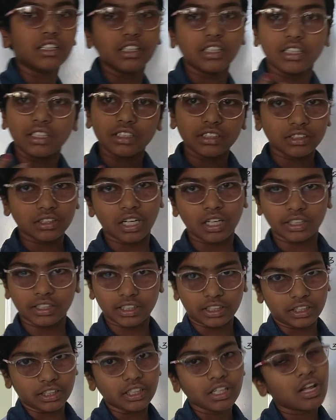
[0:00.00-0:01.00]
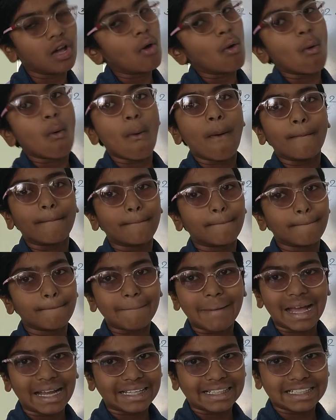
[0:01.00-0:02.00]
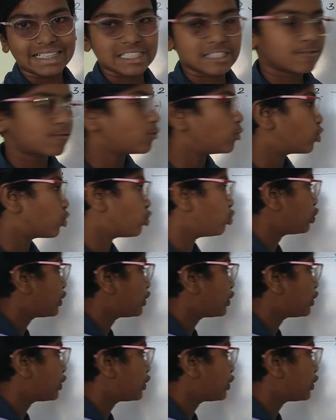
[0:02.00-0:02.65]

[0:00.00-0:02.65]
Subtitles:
13 minus 4, you will get